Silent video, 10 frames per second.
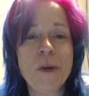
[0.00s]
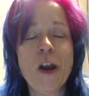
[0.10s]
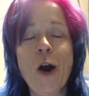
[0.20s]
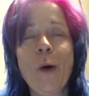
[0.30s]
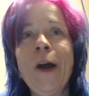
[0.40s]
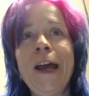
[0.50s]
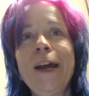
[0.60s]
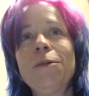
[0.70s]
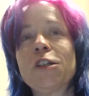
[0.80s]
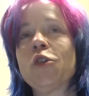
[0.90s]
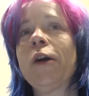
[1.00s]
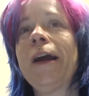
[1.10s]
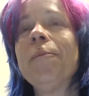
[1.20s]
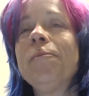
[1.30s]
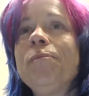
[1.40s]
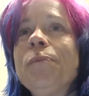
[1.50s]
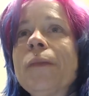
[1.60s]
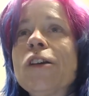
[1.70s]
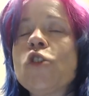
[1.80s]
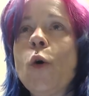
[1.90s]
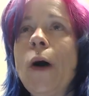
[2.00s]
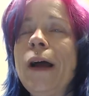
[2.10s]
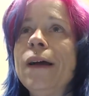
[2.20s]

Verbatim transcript: you know, it was great. So.